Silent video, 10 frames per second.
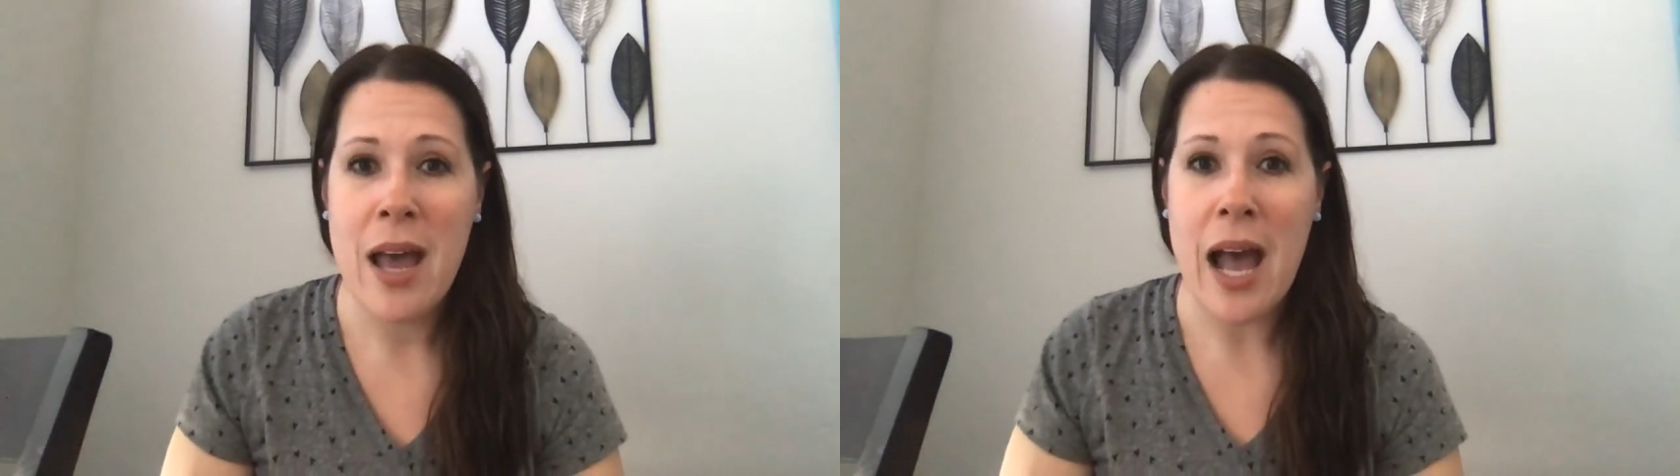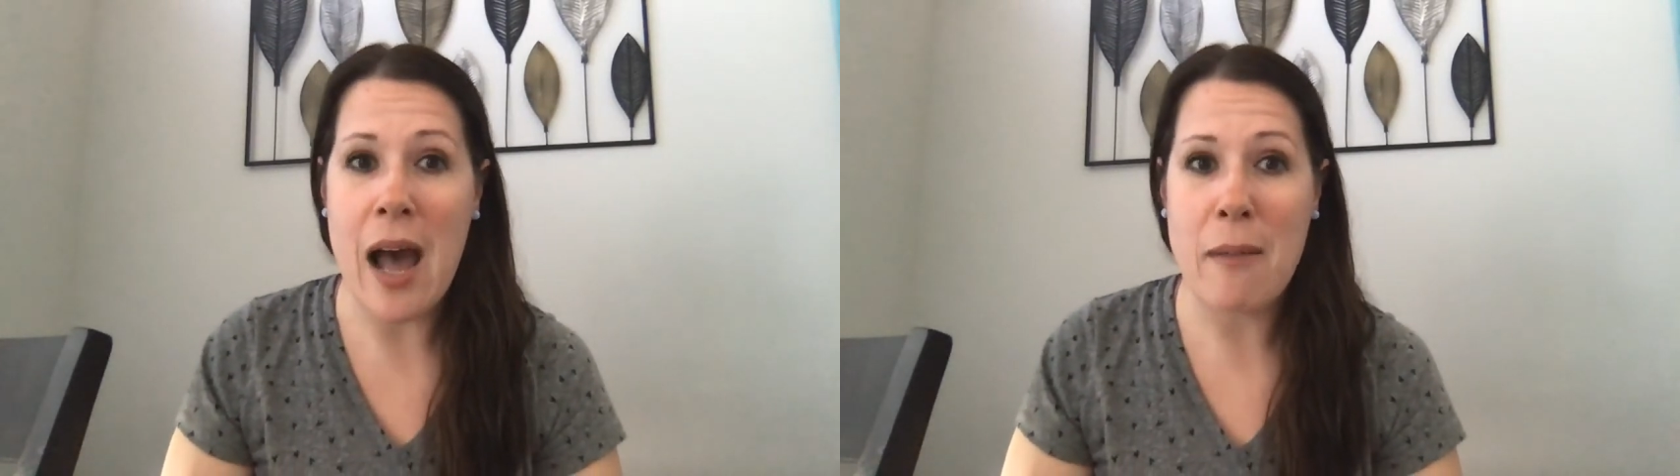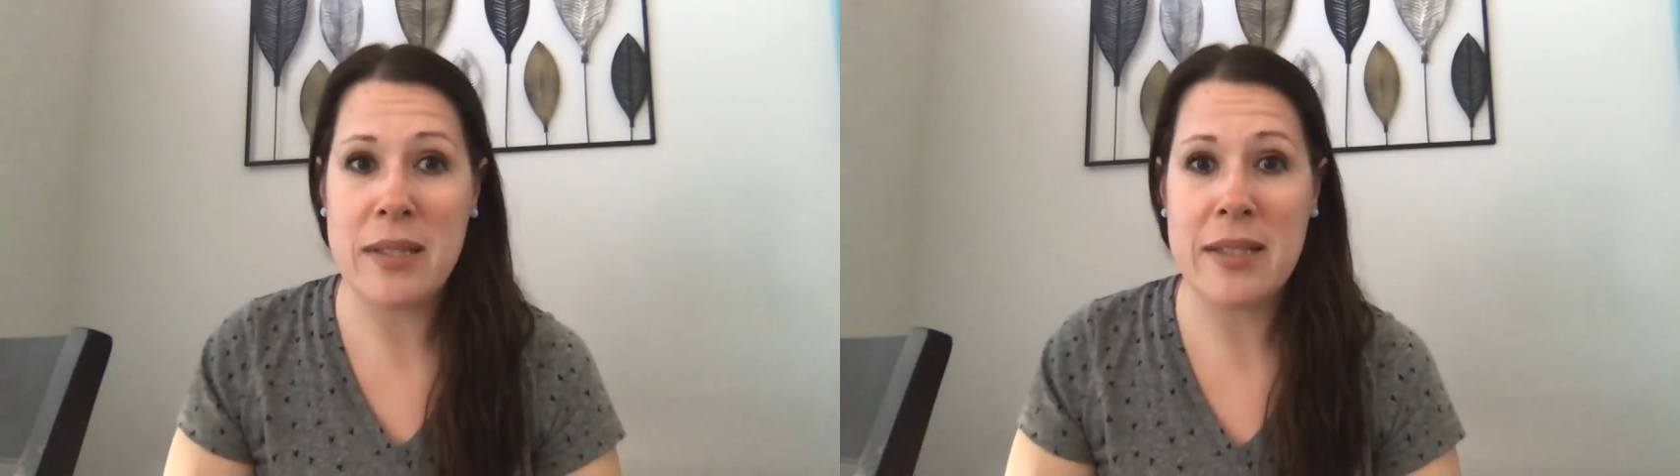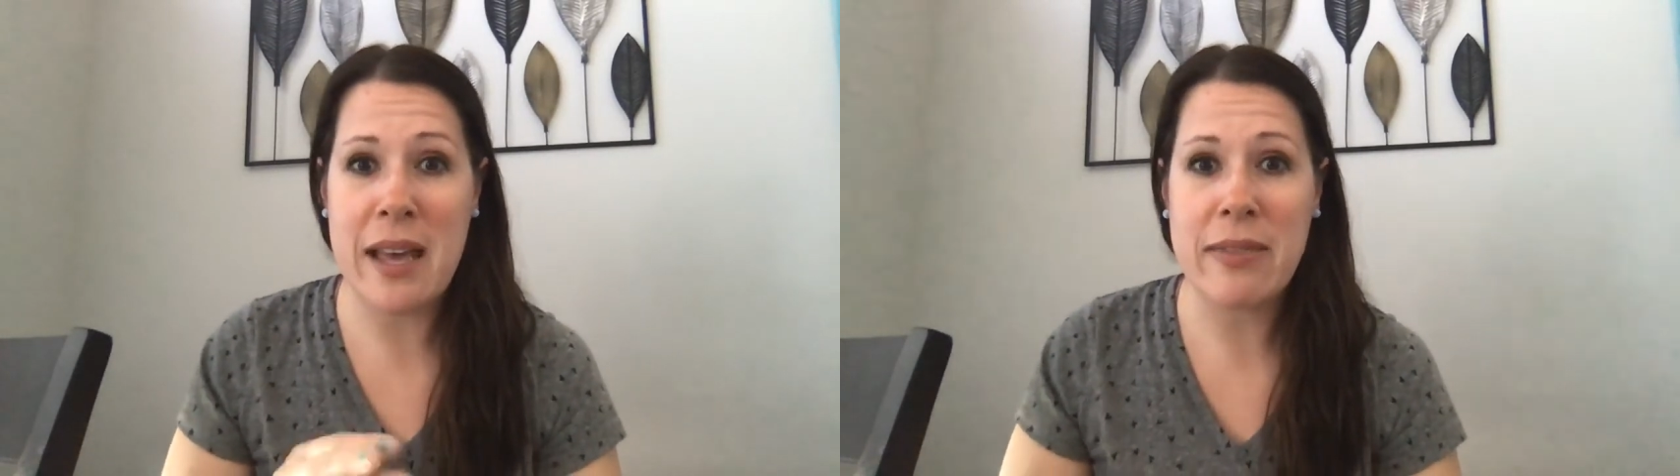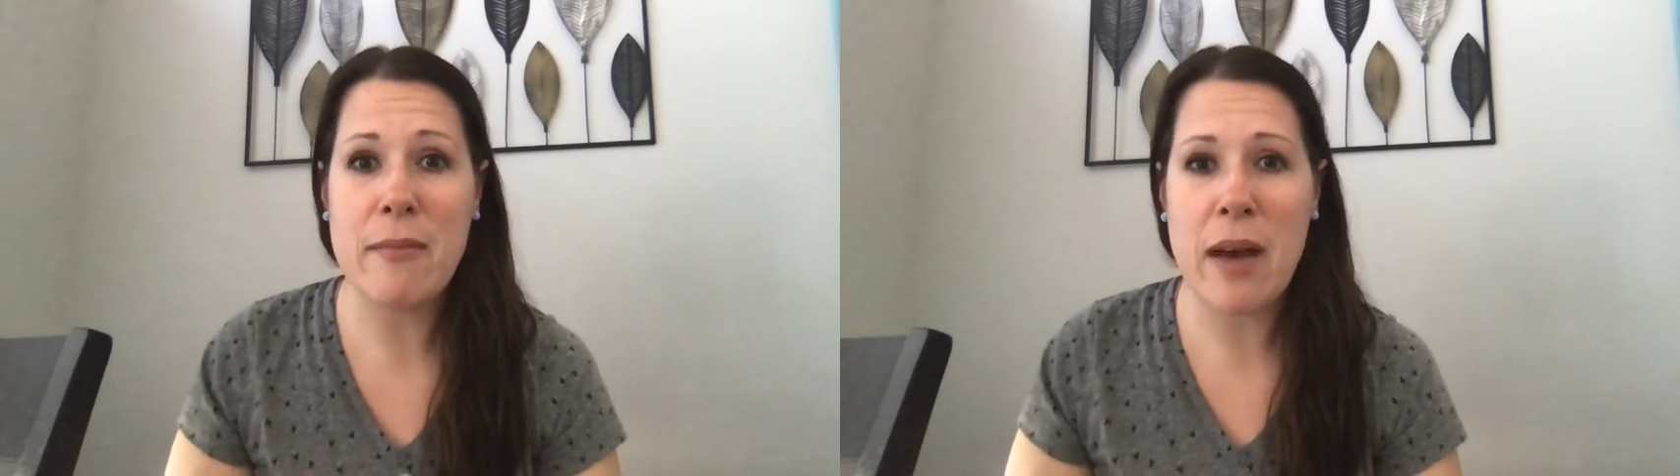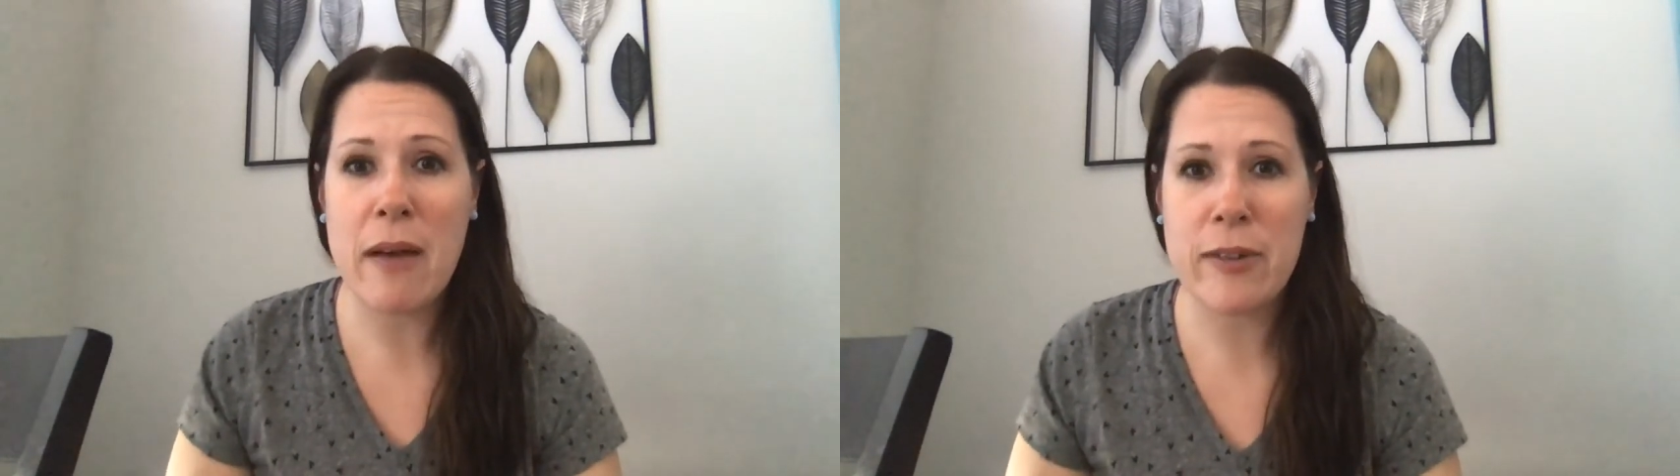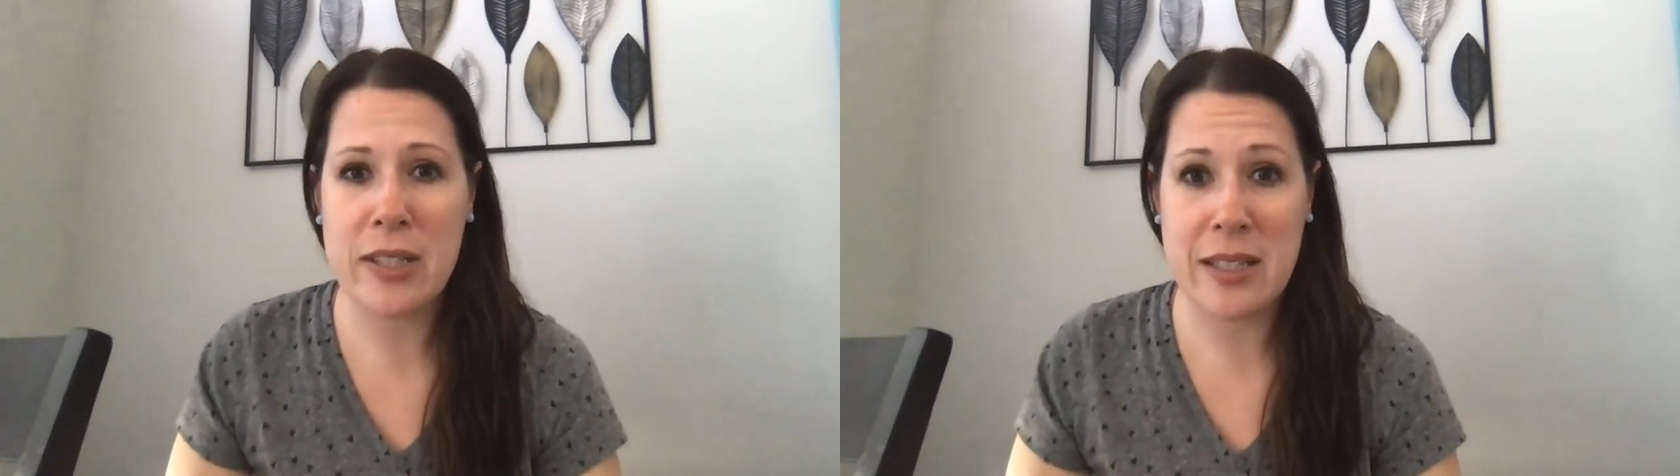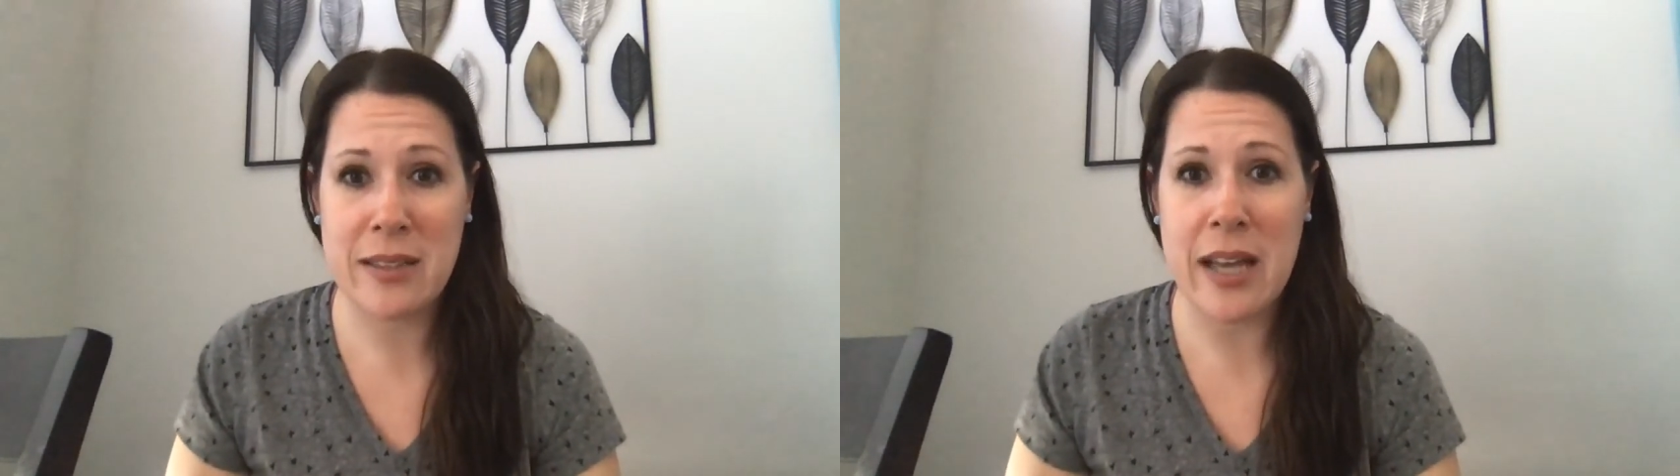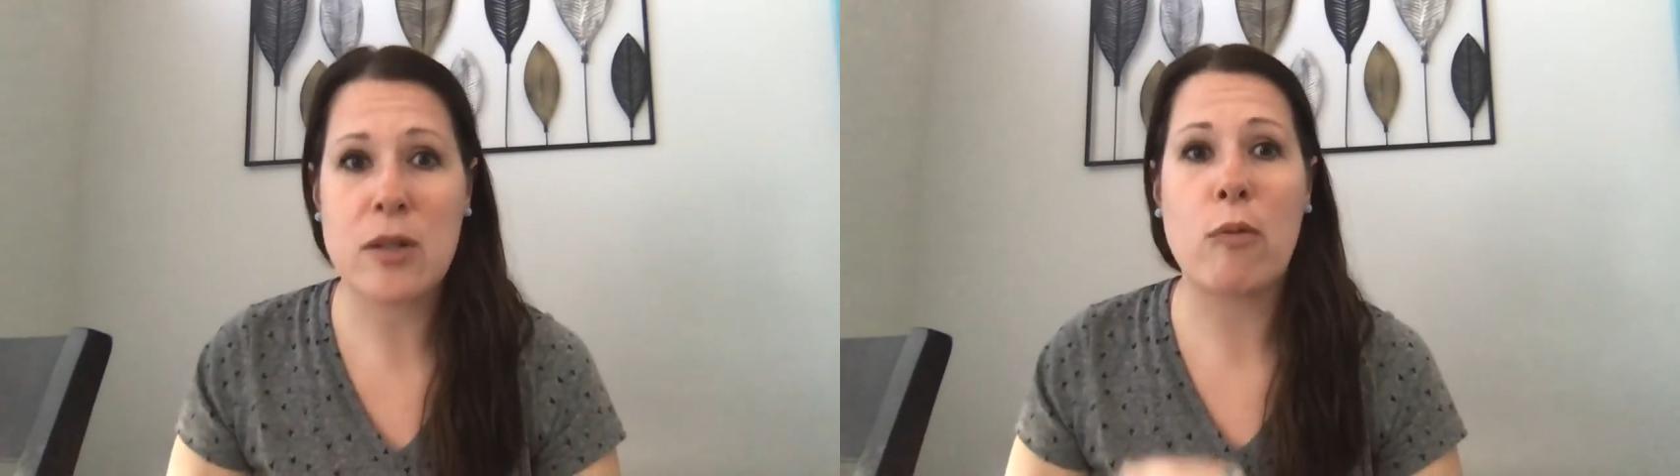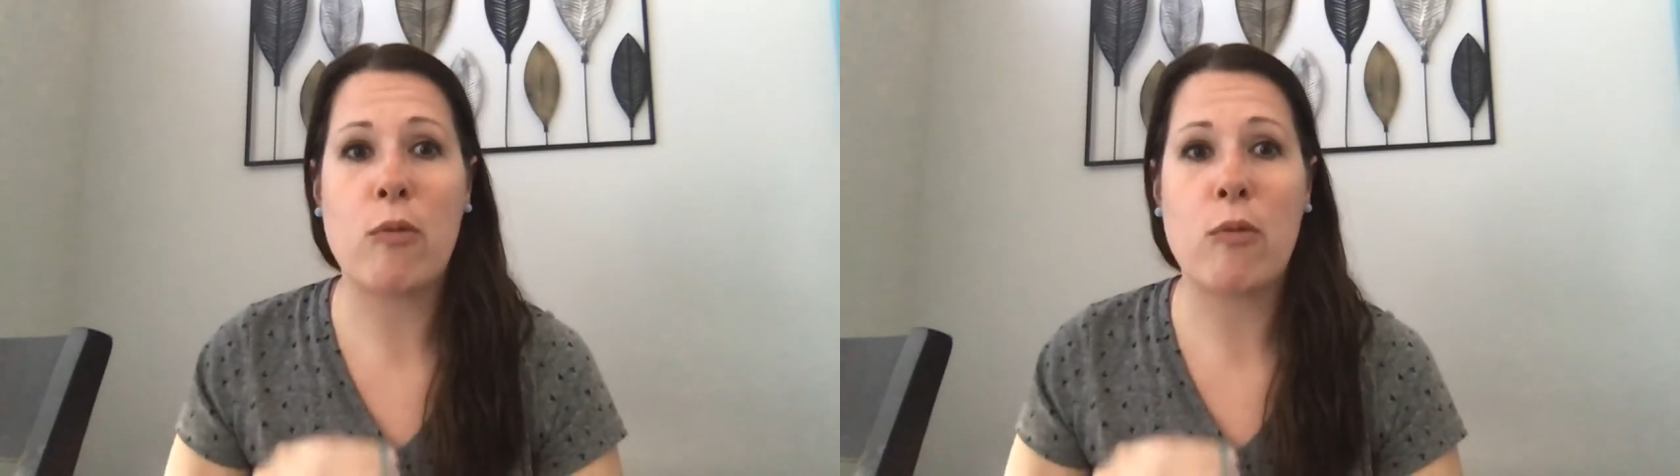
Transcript: Um, set them up for success